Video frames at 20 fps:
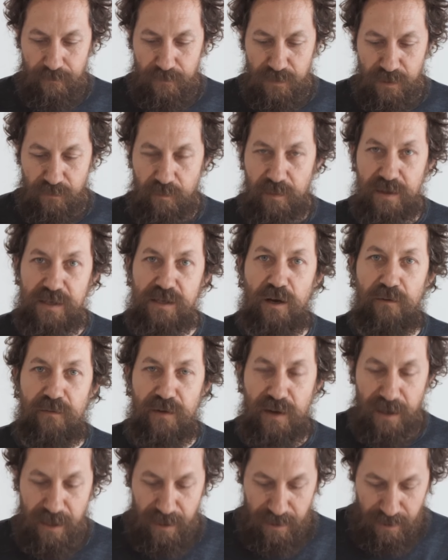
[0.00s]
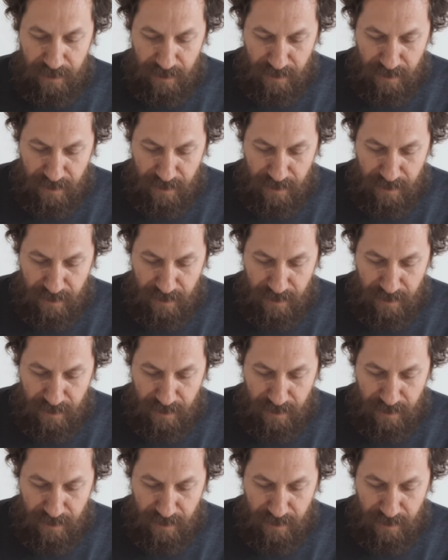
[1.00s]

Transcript: So from this coffee I get a